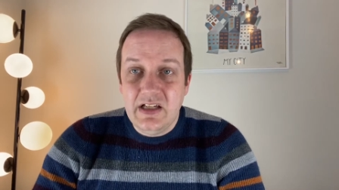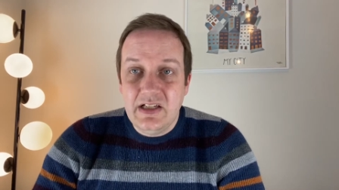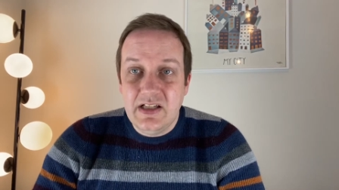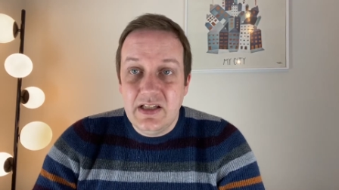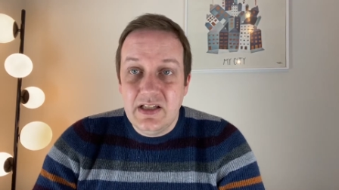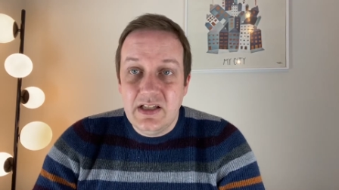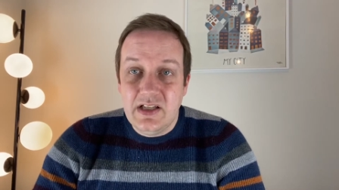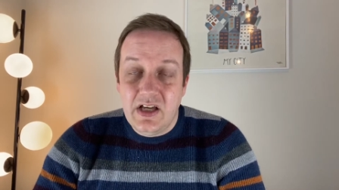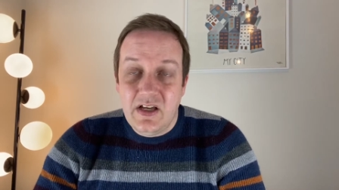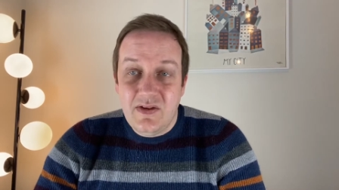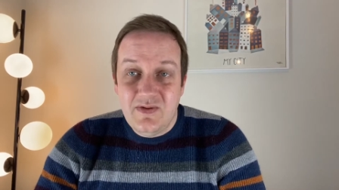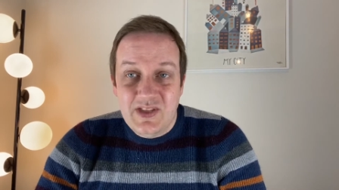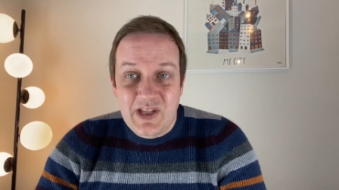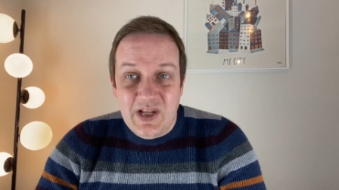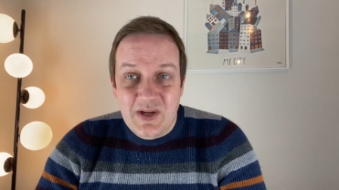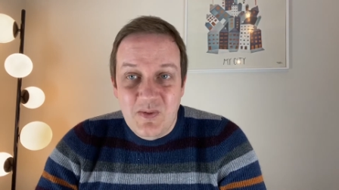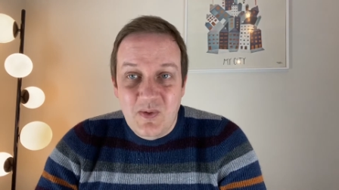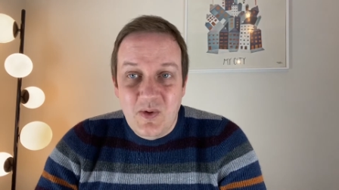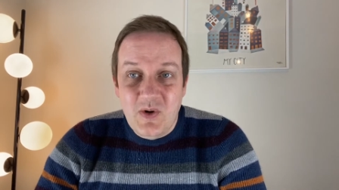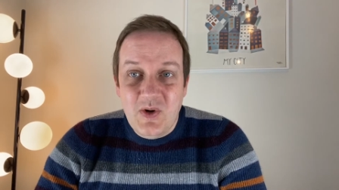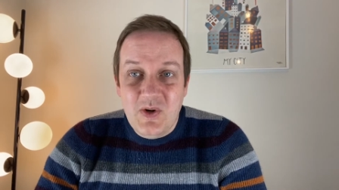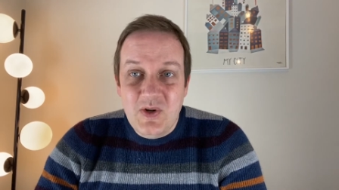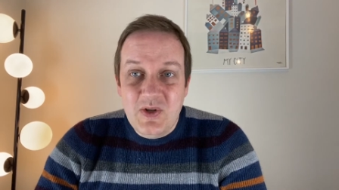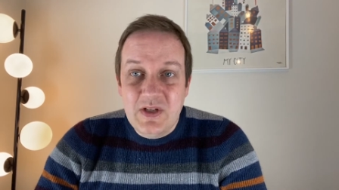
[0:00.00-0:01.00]
deserves the
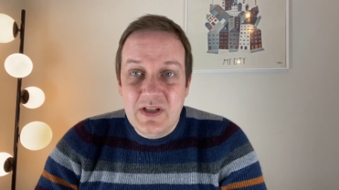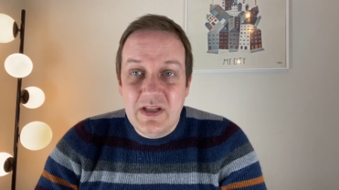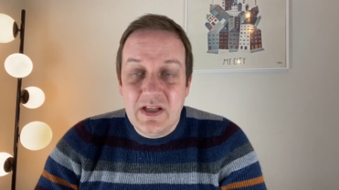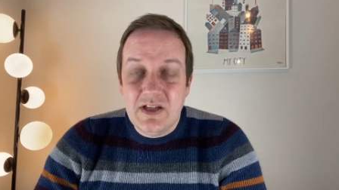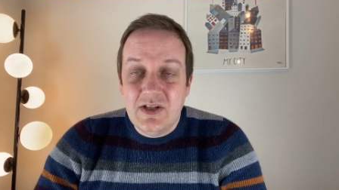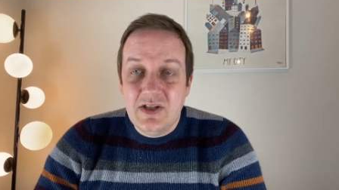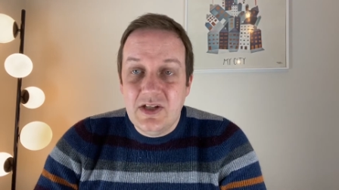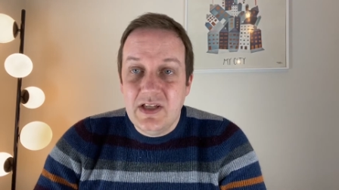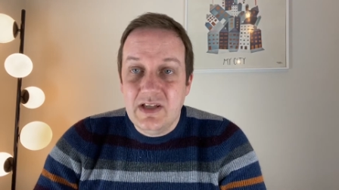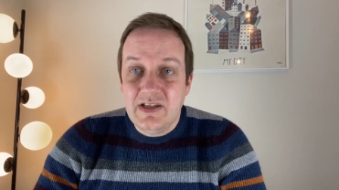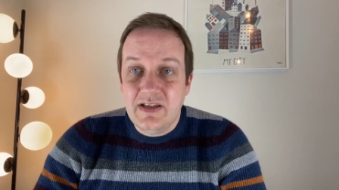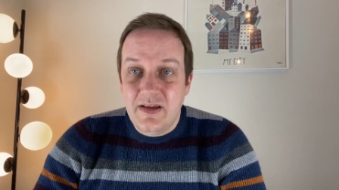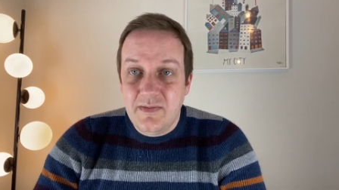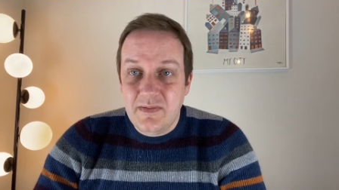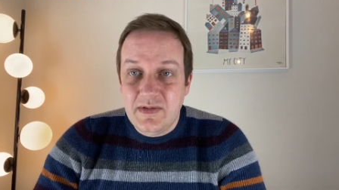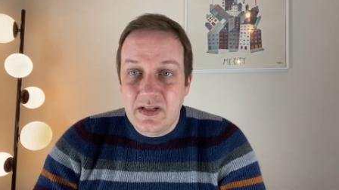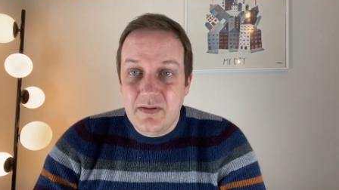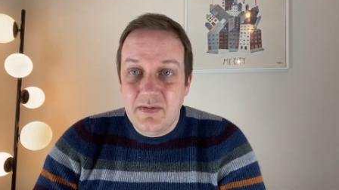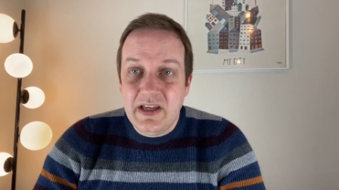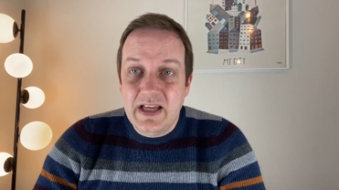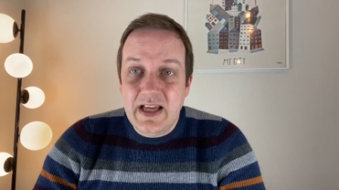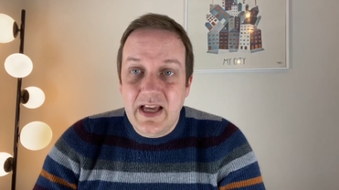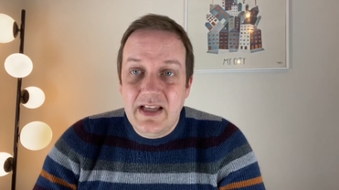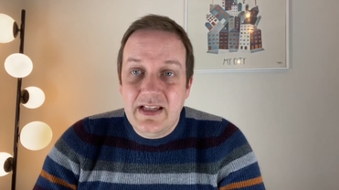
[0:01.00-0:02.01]
awards that she seems to
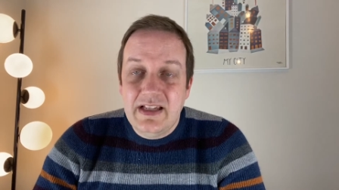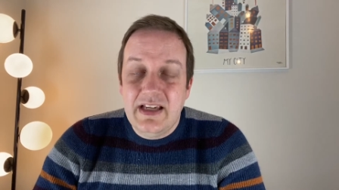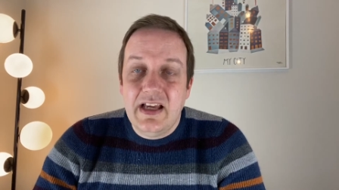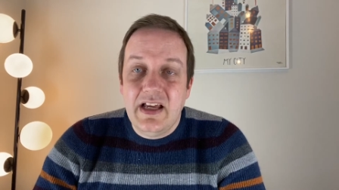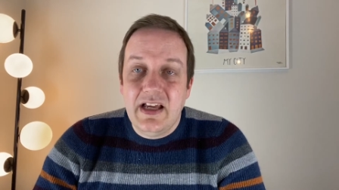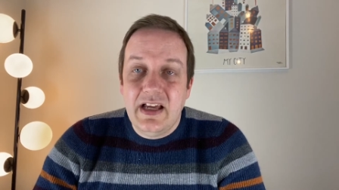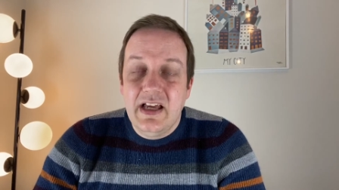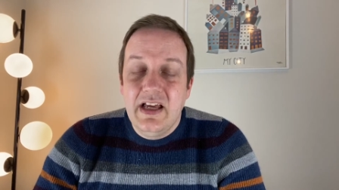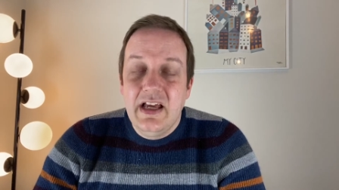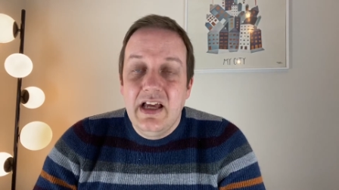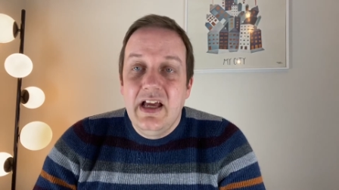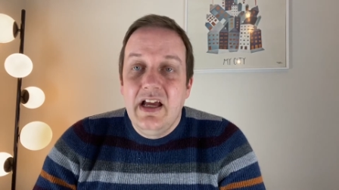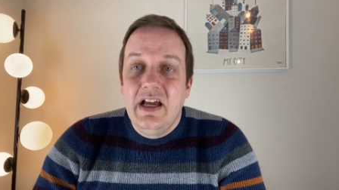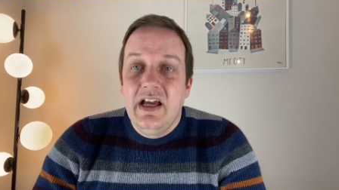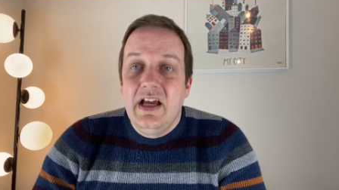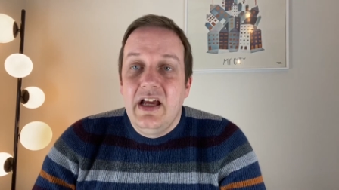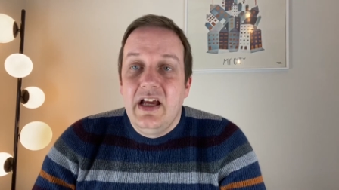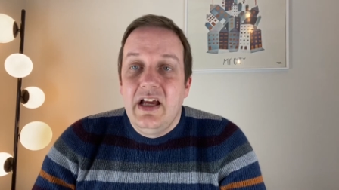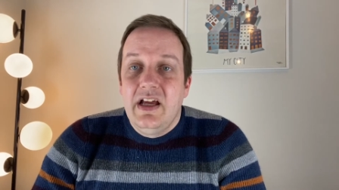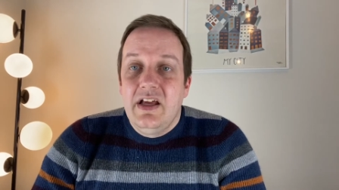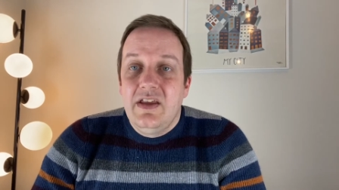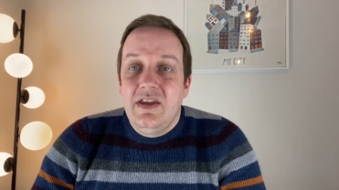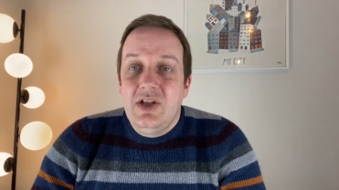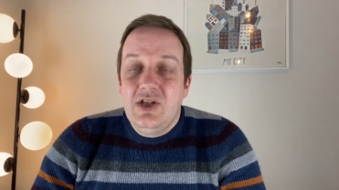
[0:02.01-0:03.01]
be getting.
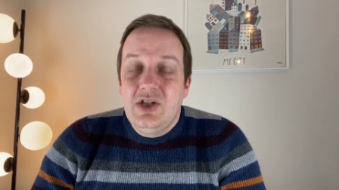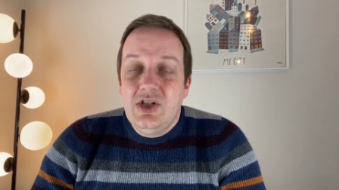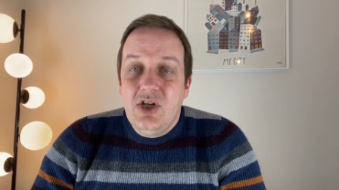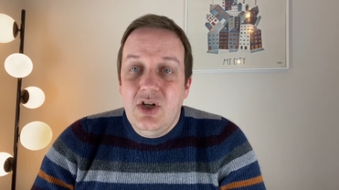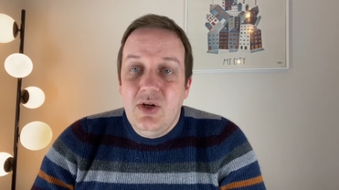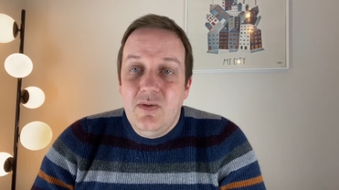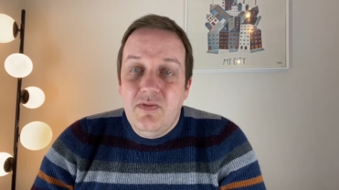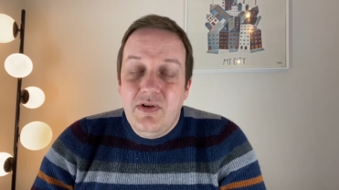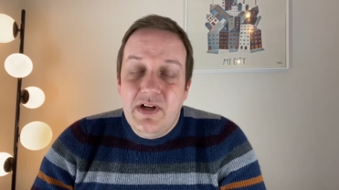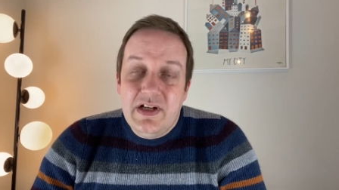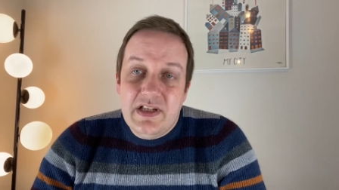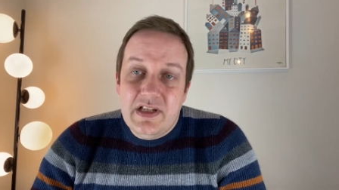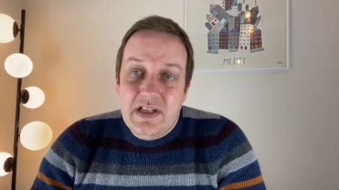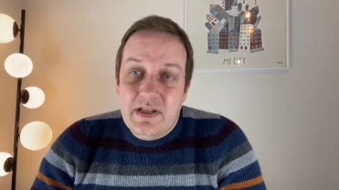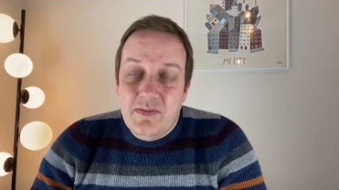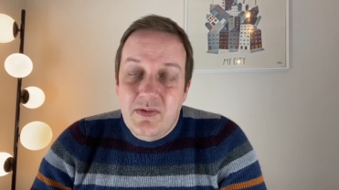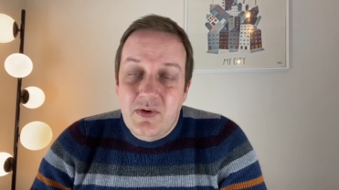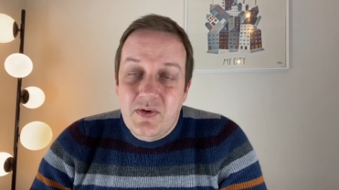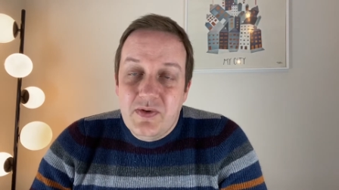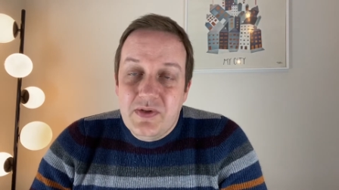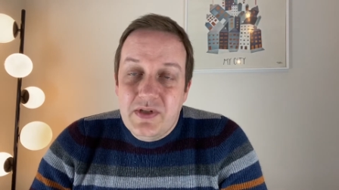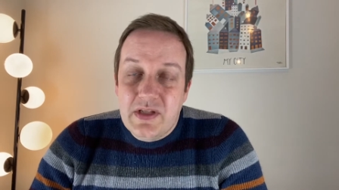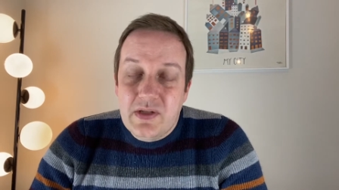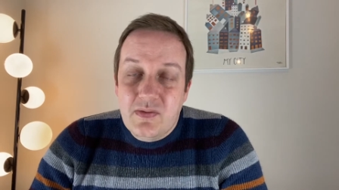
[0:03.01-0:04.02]
The two
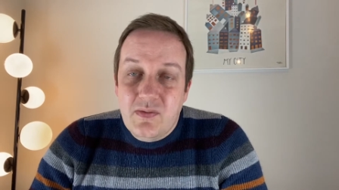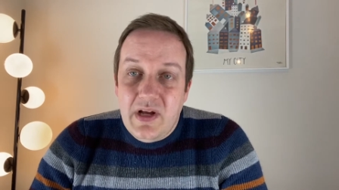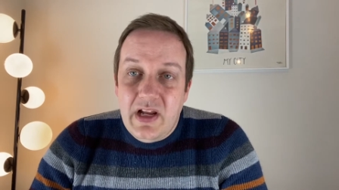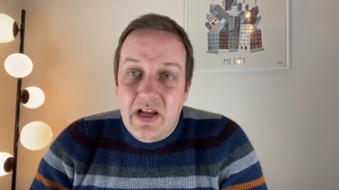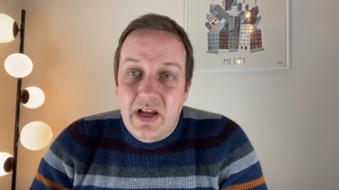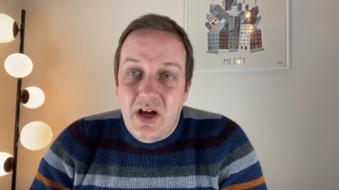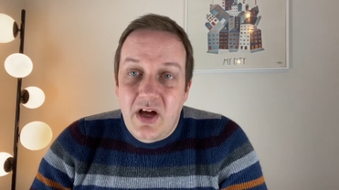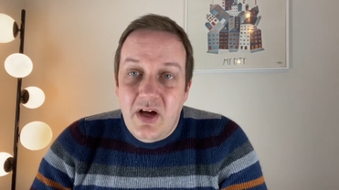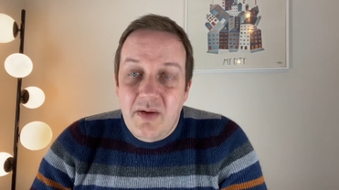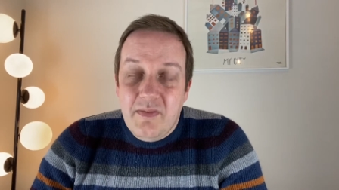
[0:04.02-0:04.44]
principals as well are